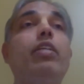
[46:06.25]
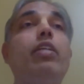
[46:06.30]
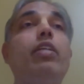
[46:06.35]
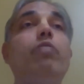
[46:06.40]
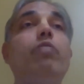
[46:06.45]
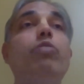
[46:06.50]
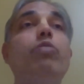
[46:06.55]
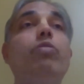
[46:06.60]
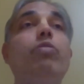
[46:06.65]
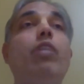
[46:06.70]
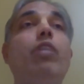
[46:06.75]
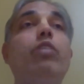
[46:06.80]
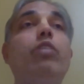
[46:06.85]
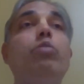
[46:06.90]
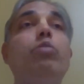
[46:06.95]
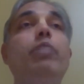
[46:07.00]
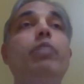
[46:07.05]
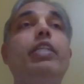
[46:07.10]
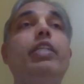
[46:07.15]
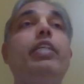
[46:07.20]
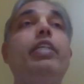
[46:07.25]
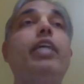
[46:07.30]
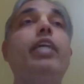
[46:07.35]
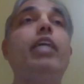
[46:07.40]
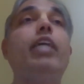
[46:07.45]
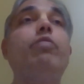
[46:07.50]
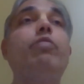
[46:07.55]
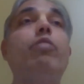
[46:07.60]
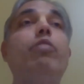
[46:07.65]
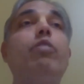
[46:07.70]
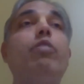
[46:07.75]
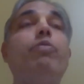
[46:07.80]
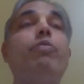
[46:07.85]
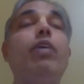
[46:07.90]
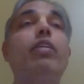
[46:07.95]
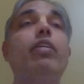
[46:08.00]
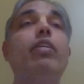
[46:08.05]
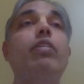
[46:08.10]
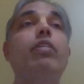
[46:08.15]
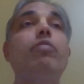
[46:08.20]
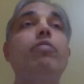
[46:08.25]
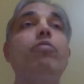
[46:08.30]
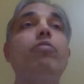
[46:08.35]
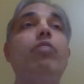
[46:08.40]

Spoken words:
Then we want to be detached from the Father.